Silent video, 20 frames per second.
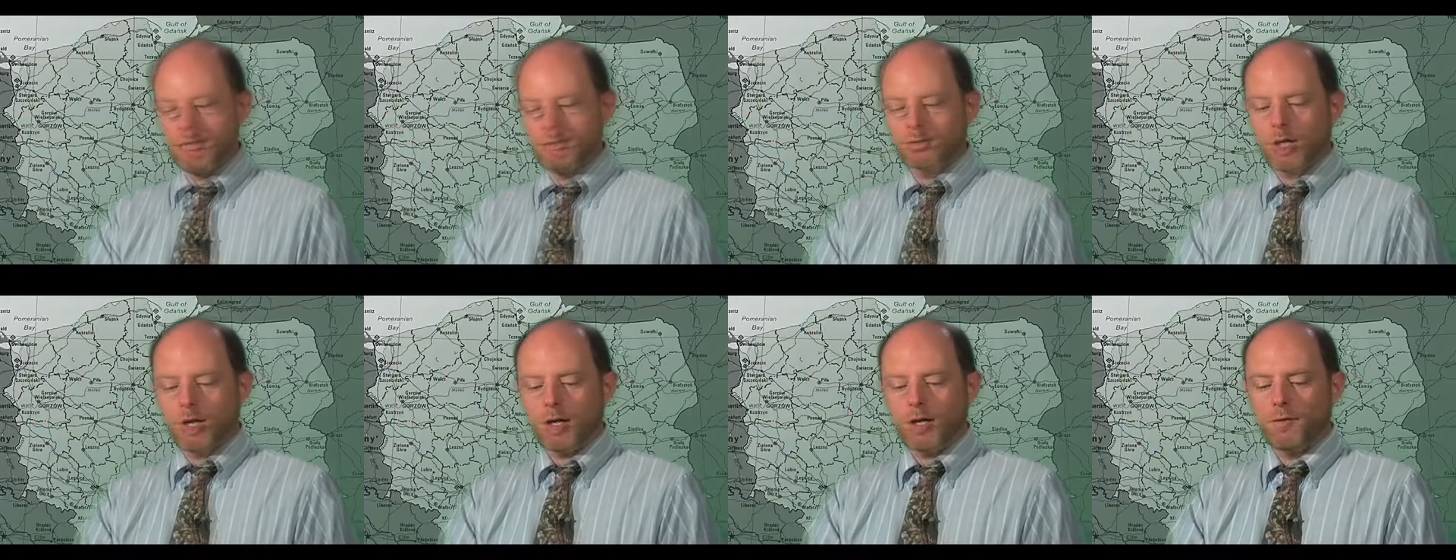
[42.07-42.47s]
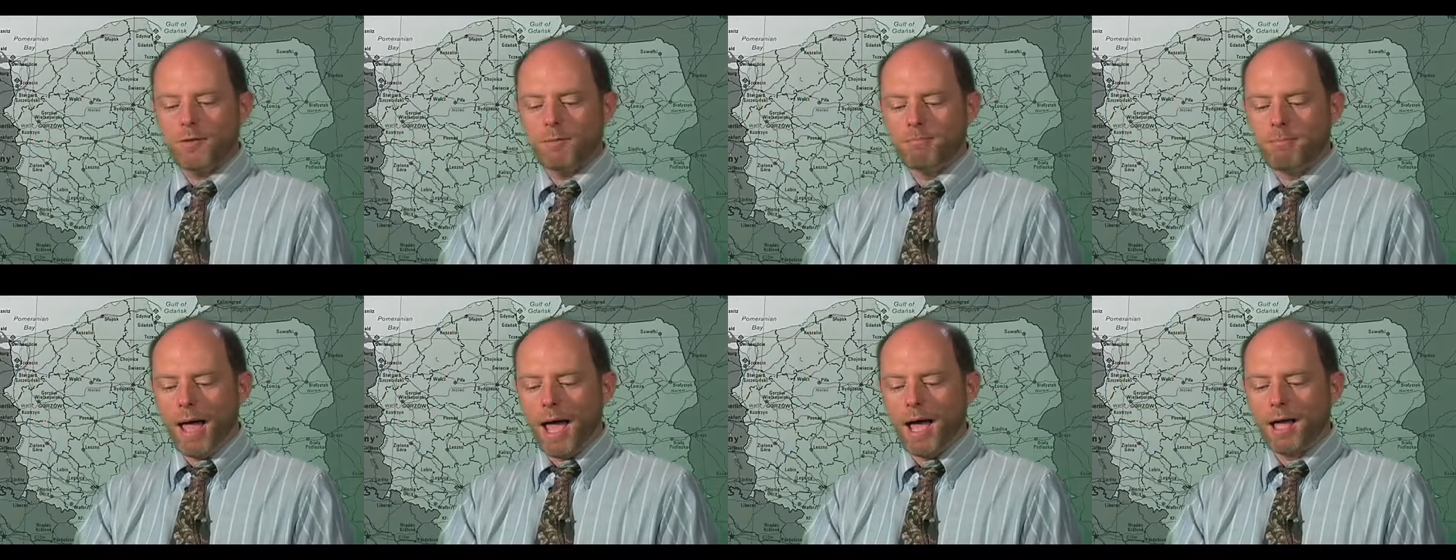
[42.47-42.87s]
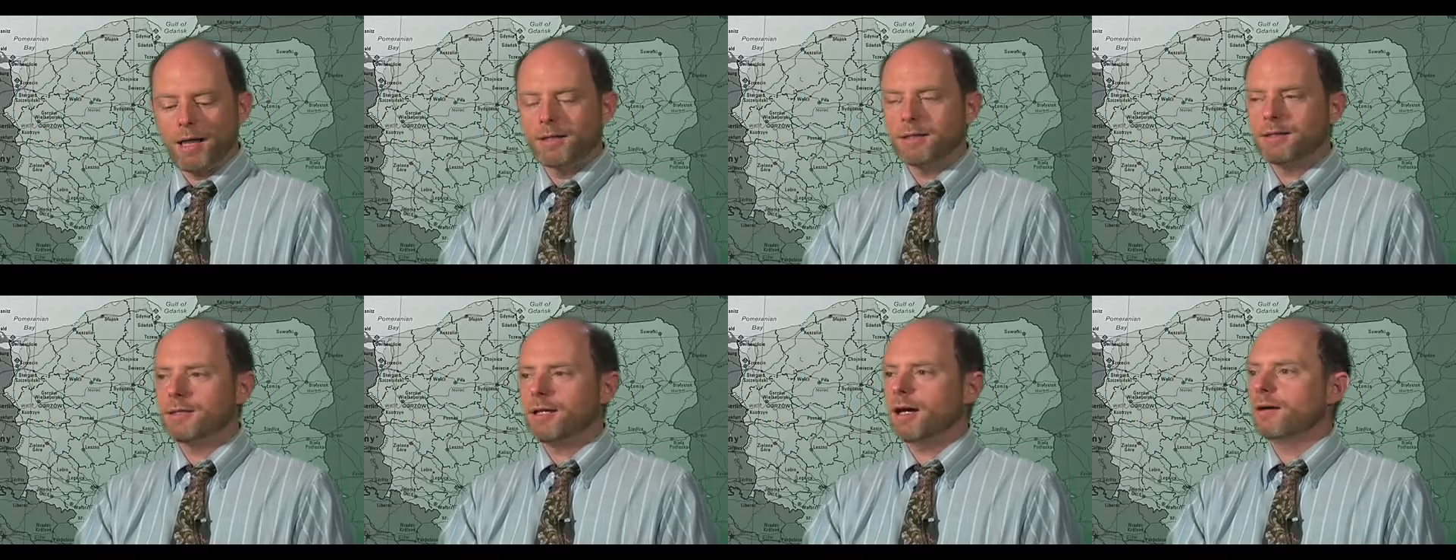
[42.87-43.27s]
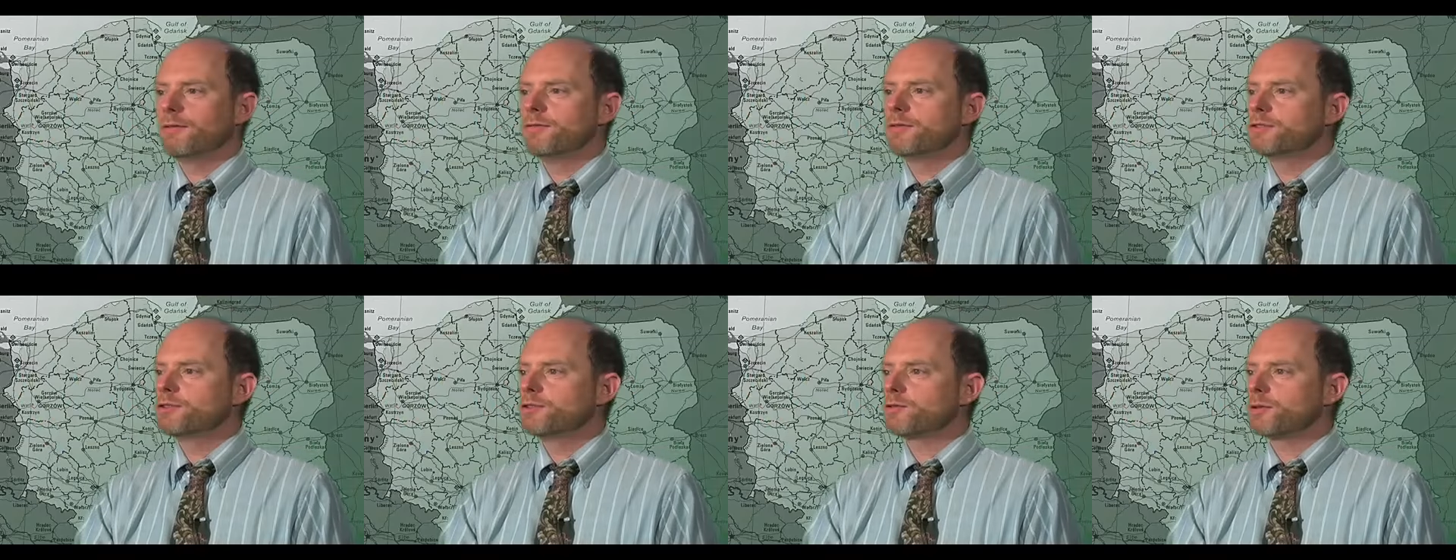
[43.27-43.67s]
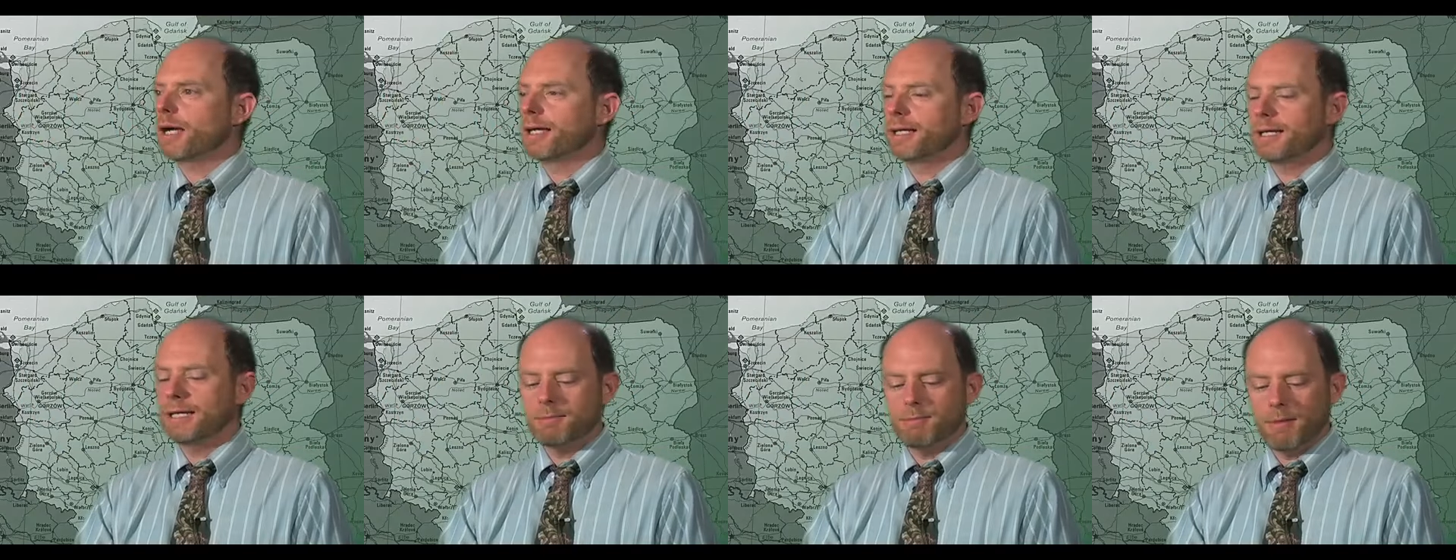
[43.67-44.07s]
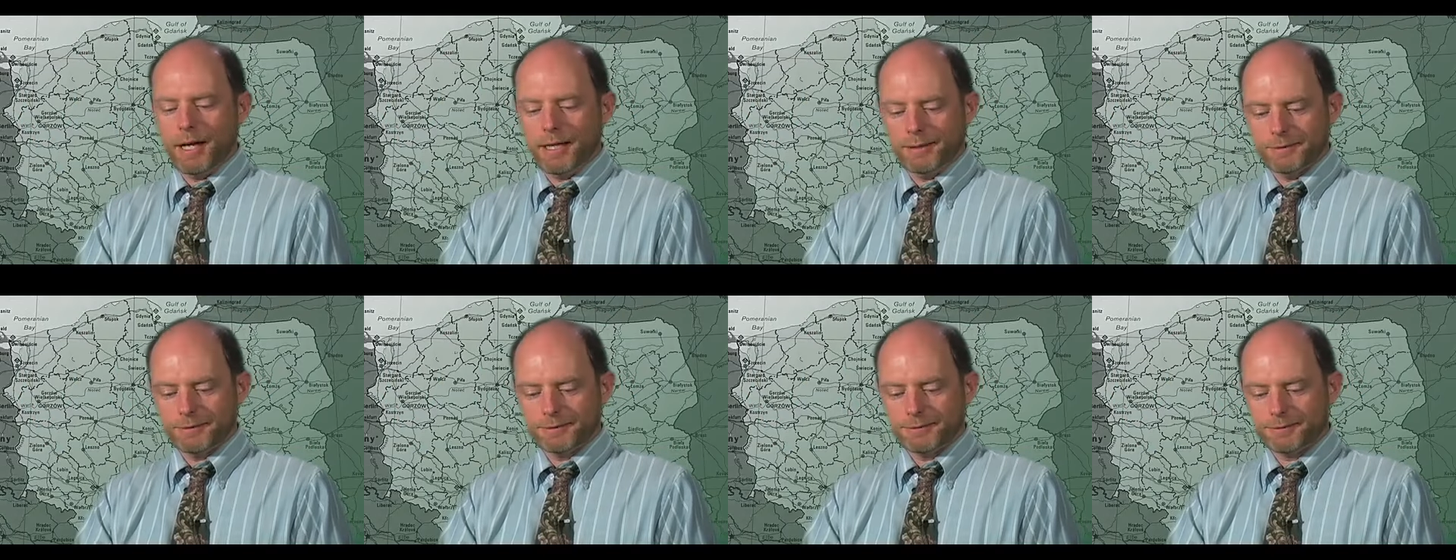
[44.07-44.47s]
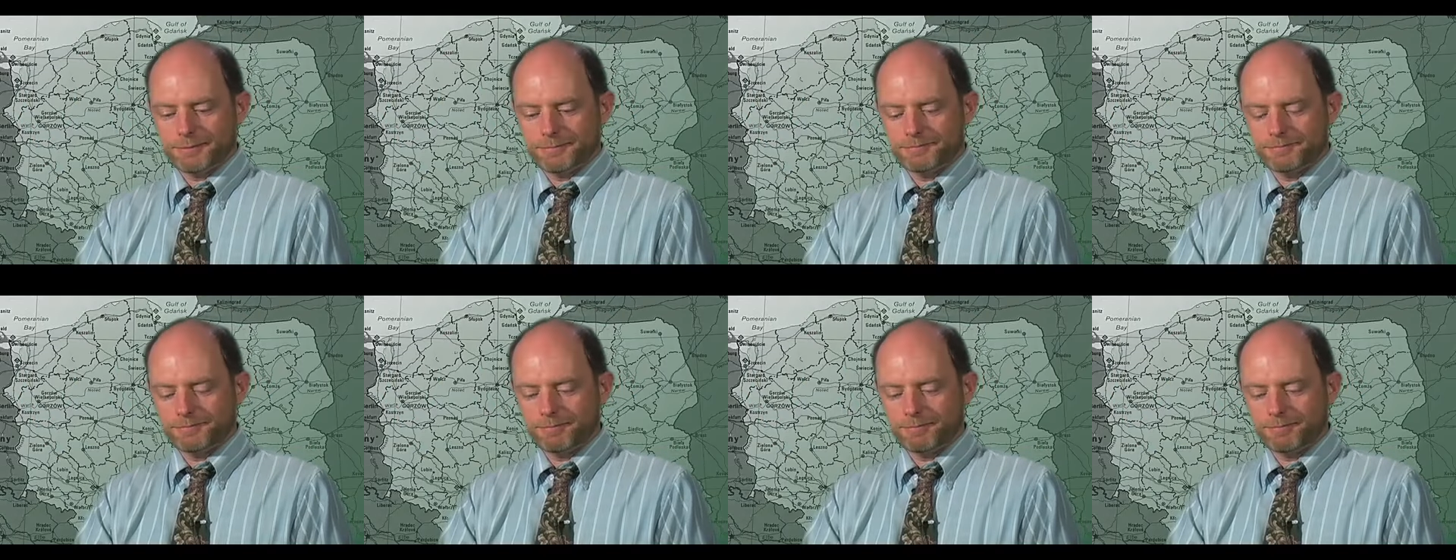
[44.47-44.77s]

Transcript: It's called The Ballad of the Striking Miners.